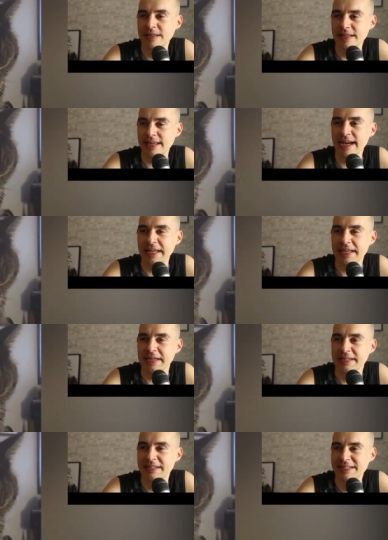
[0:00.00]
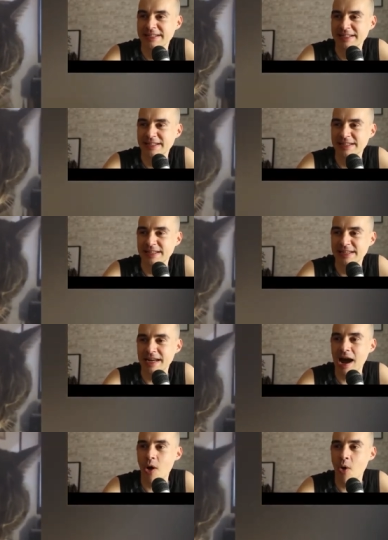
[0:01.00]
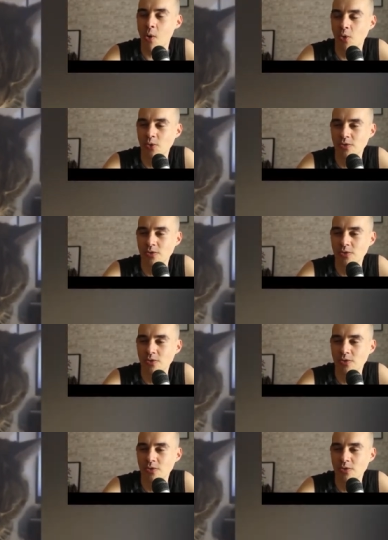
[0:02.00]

Get out of here. Now.